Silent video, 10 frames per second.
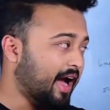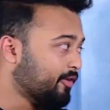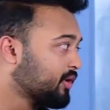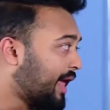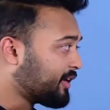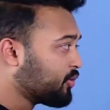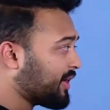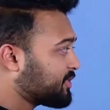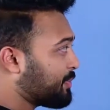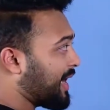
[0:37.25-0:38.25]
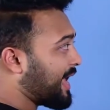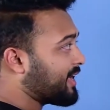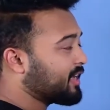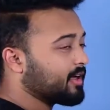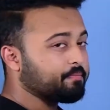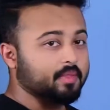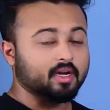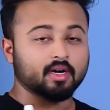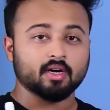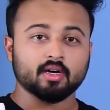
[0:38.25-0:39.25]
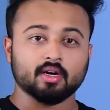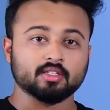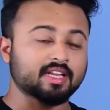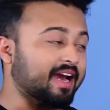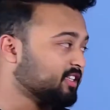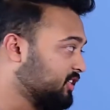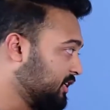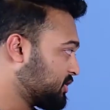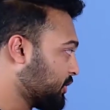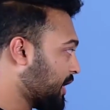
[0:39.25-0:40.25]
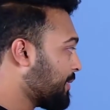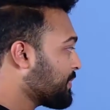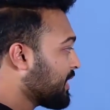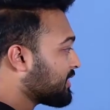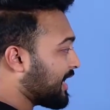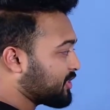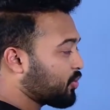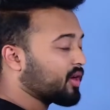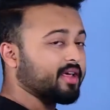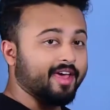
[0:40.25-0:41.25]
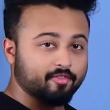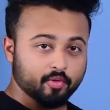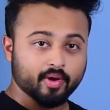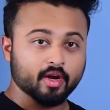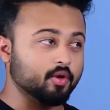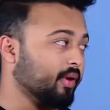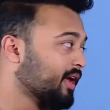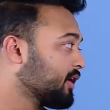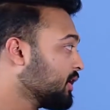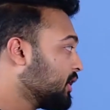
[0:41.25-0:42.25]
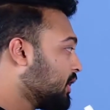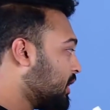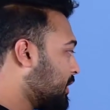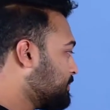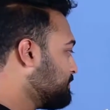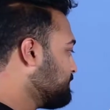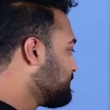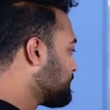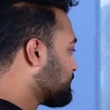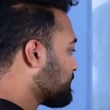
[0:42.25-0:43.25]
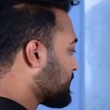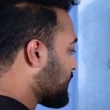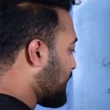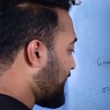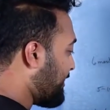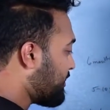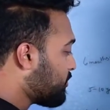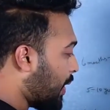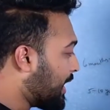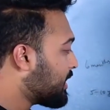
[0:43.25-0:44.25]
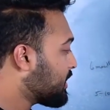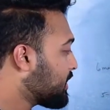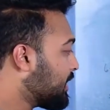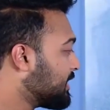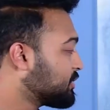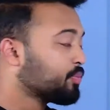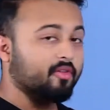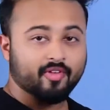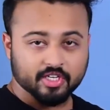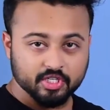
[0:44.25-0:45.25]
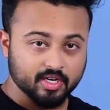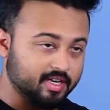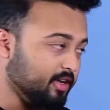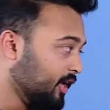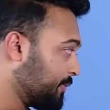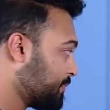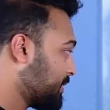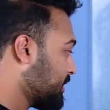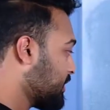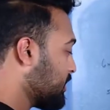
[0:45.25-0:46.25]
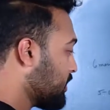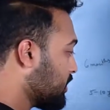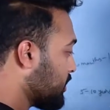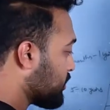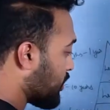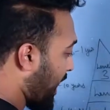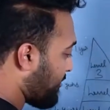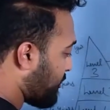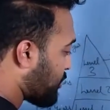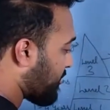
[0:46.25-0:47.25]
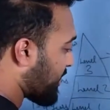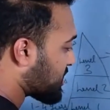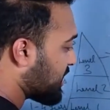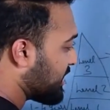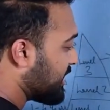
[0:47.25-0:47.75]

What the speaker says: I would like to explain statistics, okay? That is what everyone are doing. Level one is professional degree. To have a professional